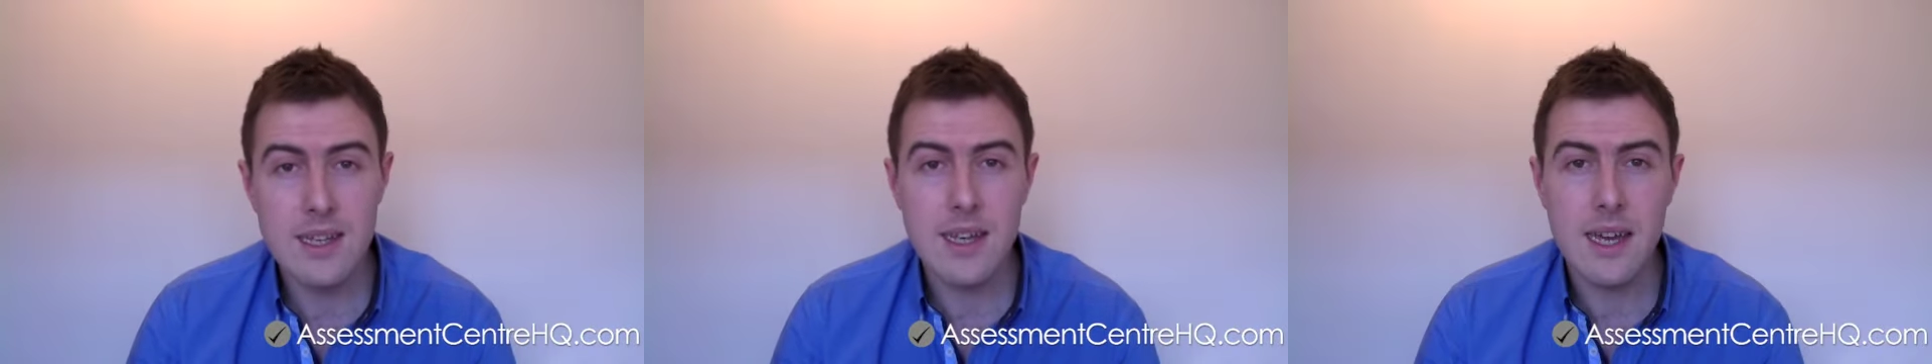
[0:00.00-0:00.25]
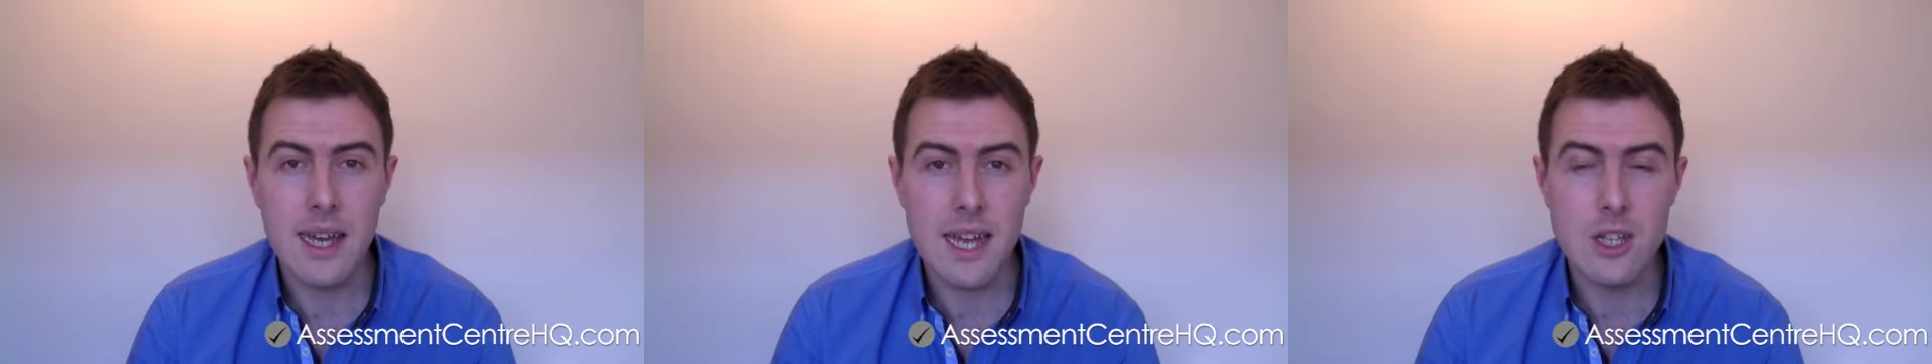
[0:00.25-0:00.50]

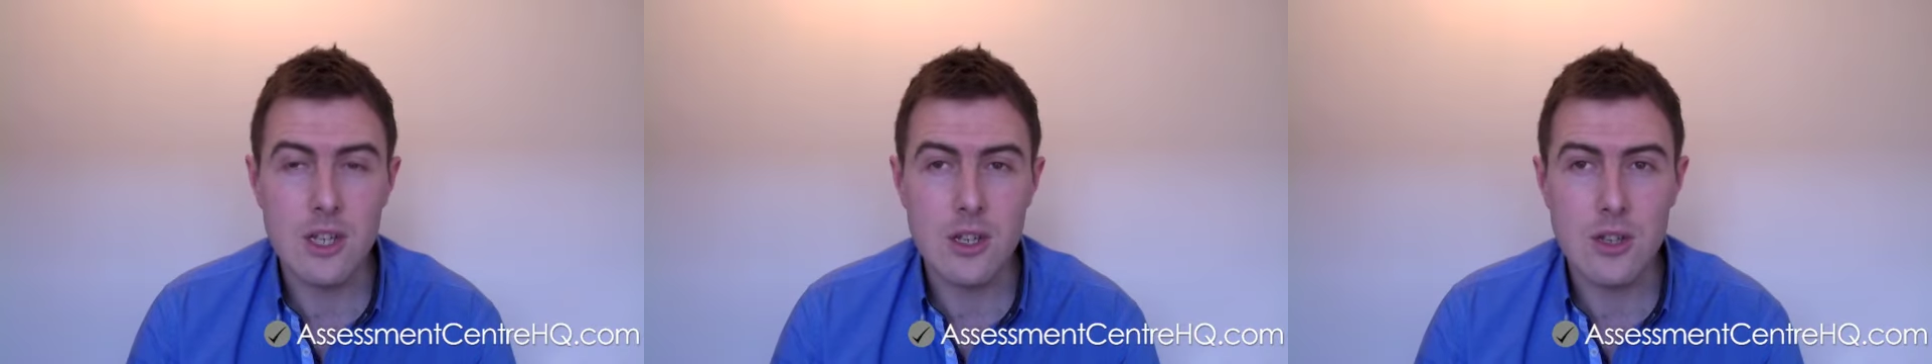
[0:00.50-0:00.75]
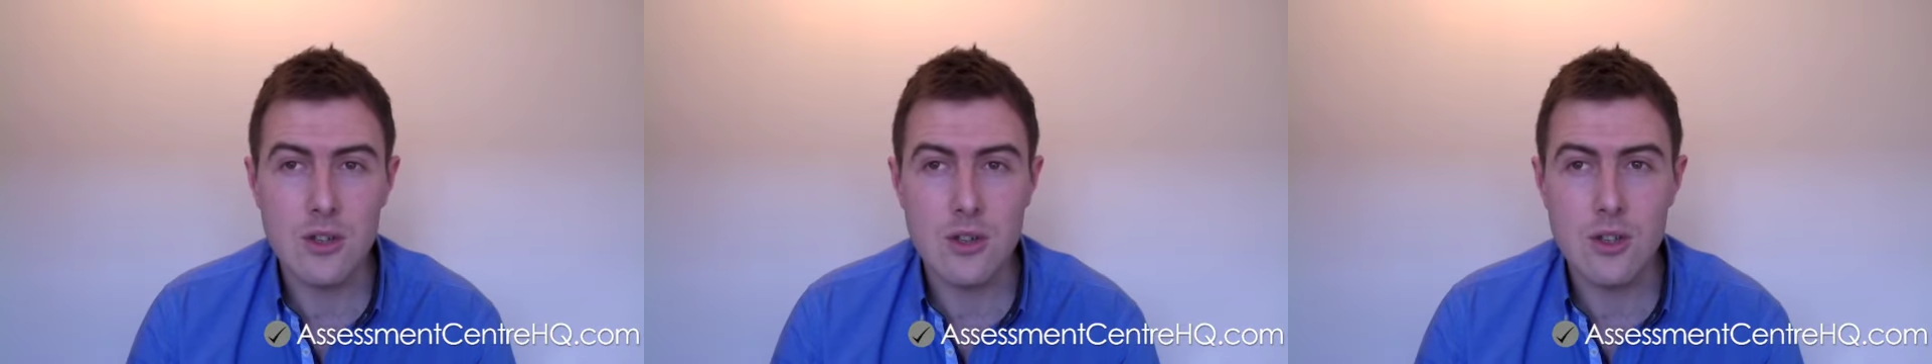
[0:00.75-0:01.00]
It gets you
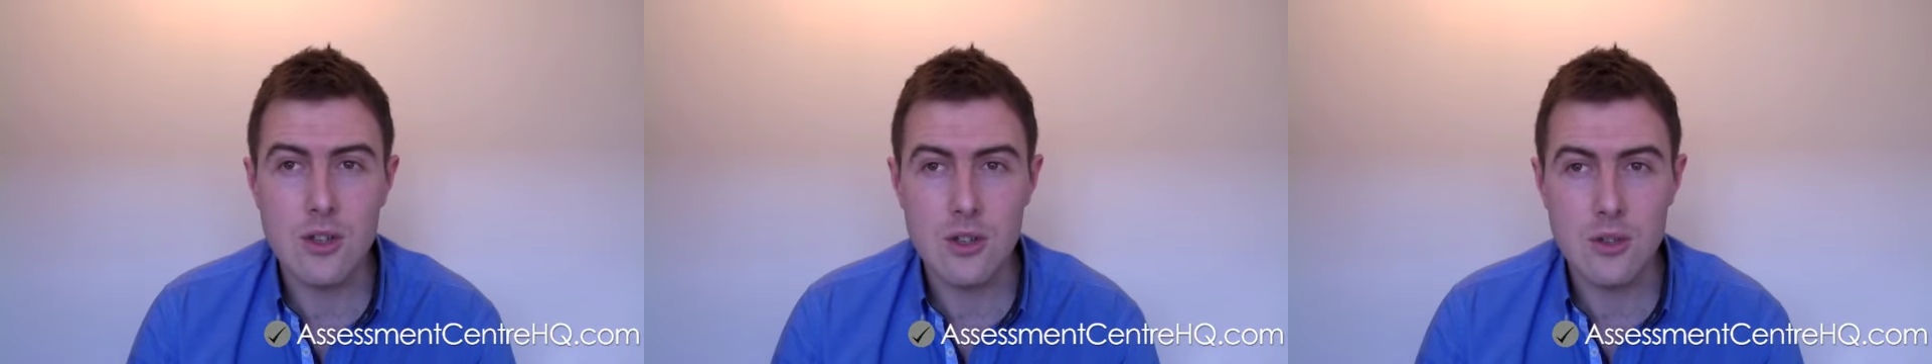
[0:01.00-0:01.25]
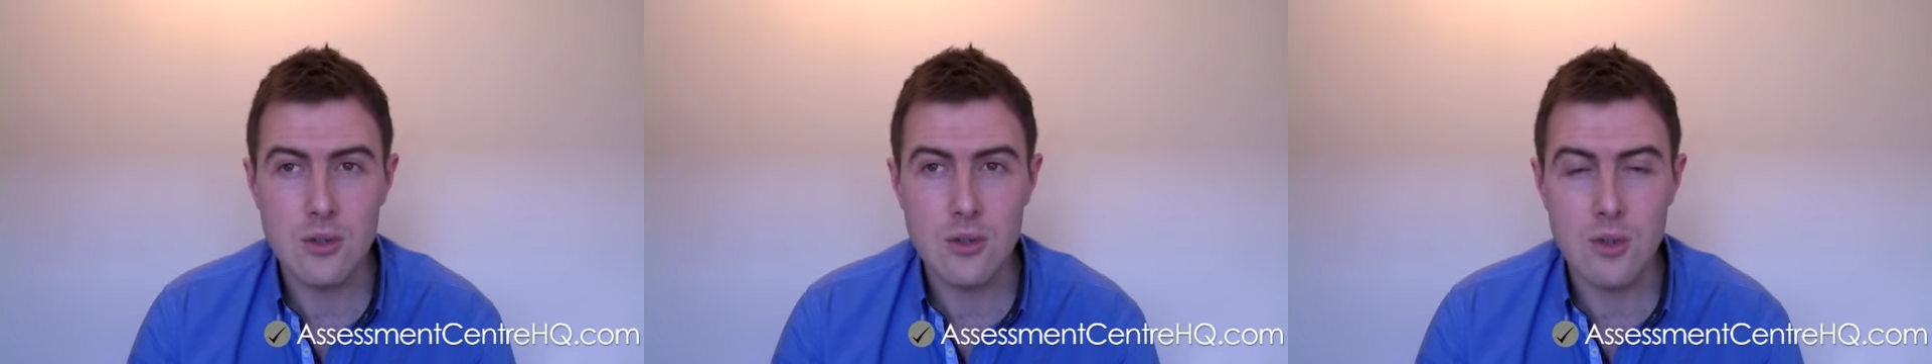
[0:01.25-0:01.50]
used
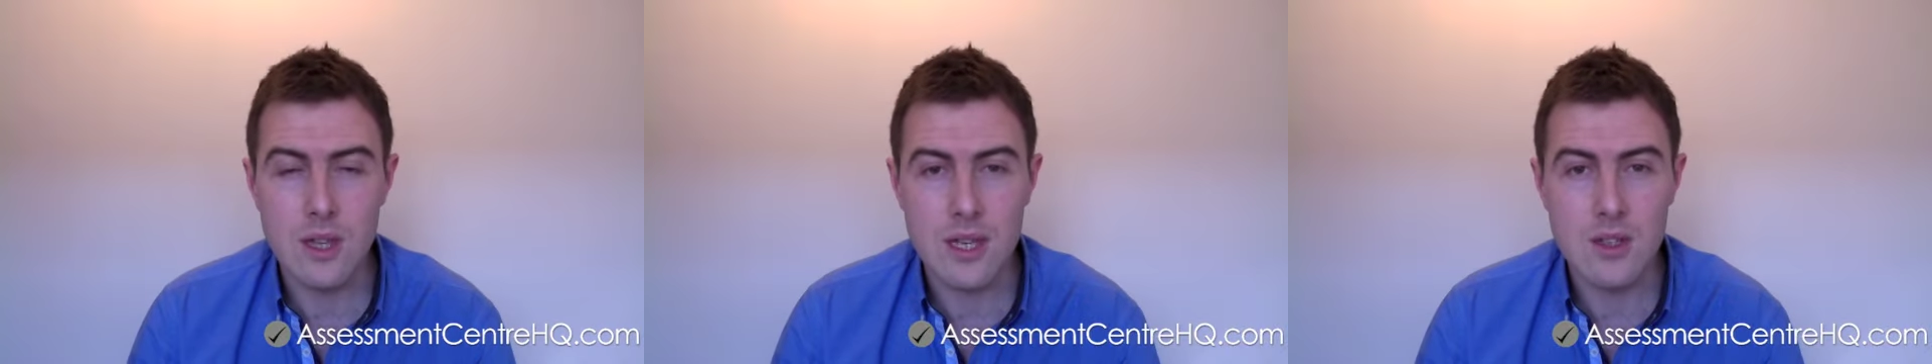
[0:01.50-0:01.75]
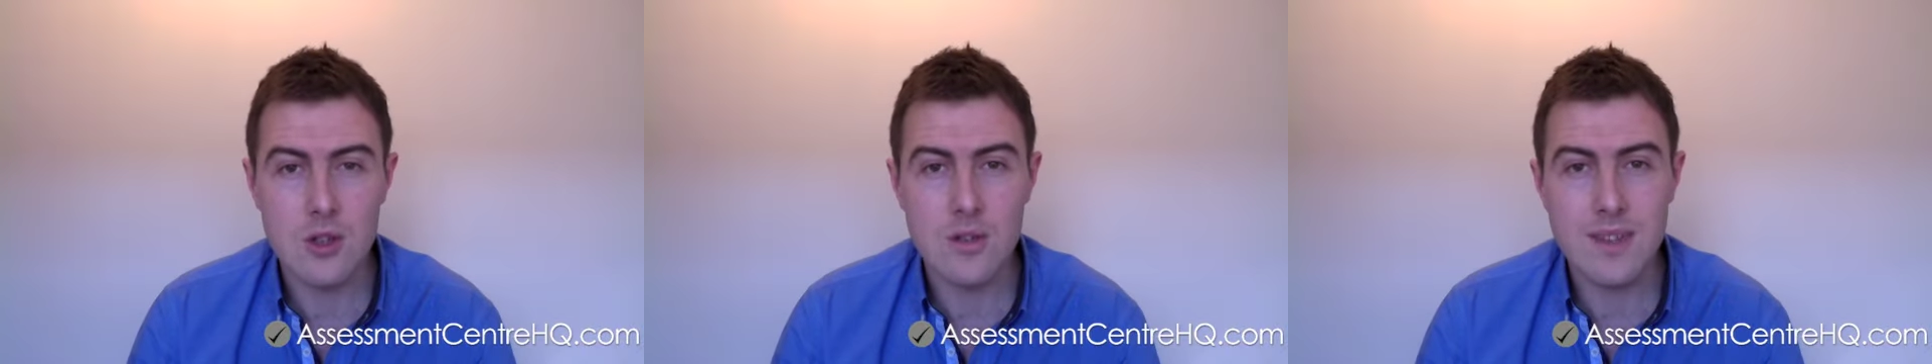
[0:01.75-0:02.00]
to the
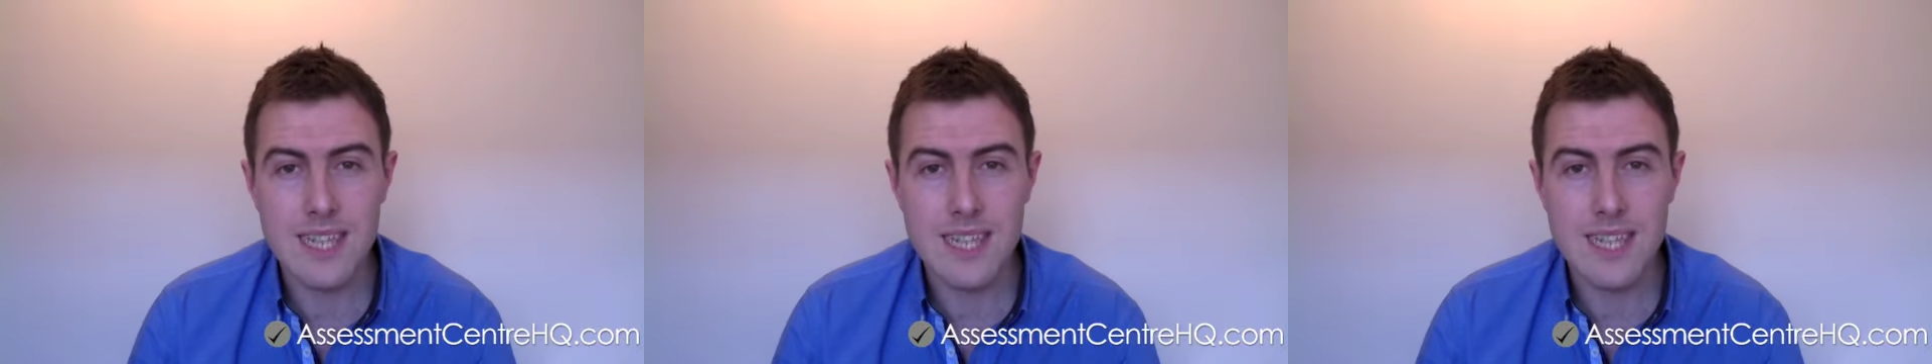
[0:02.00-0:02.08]
sort of